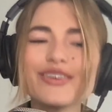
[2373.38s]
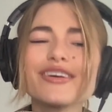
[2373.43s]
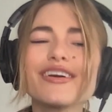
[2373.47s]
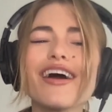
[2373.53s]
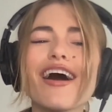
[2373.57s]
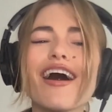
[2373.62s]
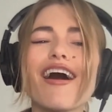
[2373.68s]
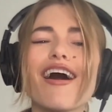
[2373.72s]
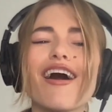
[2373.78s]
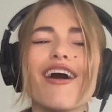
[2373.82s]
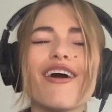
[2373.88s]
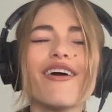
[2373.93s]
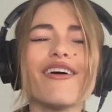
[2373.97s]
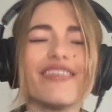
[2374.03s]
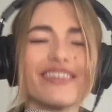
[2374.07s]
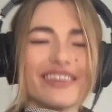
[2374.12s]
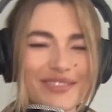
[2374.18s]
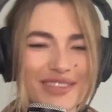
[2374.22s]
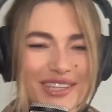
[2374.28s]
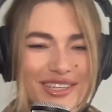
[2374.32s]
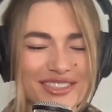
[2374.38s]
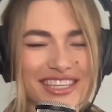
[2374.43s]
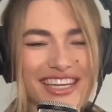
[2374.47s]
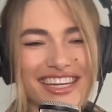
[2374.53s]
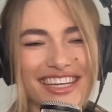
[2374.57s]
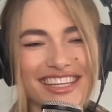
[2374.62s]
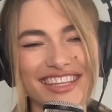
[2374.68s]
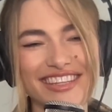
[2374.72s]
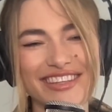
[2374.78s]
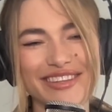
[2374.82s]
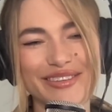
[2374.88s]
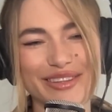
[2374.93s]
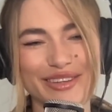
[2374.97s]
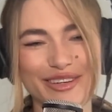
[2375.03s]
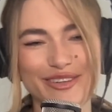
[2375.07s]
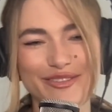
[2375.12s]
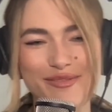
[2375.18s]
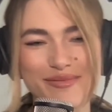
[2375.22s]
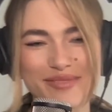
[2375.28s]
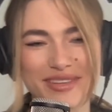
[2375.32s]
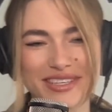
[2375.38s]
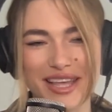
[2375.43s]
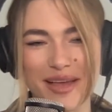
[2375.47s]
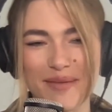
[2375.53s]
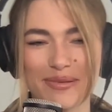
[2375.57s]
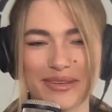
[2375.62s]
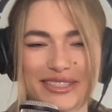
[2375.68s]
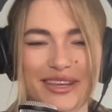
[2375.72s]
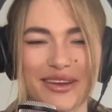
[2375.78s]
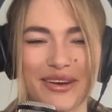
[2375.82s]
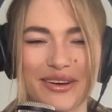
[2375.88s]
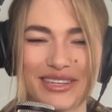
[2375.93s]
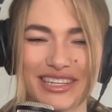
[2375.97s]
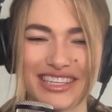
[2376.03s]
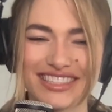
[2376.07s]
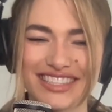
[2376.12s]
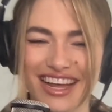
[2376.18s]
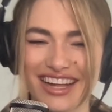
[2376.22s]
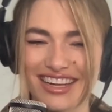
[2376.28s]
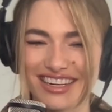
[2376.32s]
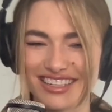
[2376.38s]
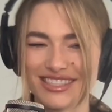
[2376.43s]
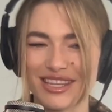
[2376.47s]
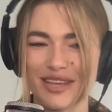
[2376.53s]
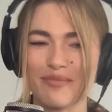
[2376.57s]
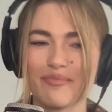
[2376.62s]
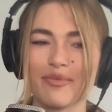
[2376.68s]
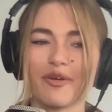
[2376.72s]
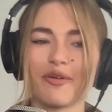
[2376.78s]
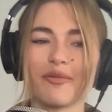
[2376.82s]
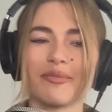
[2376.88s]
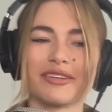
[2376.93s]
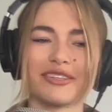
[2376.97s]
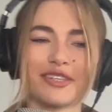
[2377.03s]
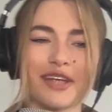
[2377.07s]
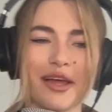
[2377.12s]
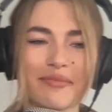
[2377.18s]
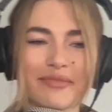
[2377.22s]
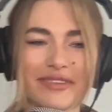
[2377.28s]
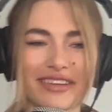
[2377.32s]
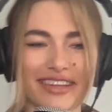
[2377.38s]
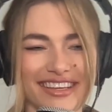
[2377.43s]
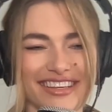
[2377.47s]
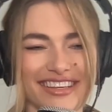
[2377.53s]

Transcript: Ungo! If there's anything you learned from this episode, it's how to say poop in Japanese.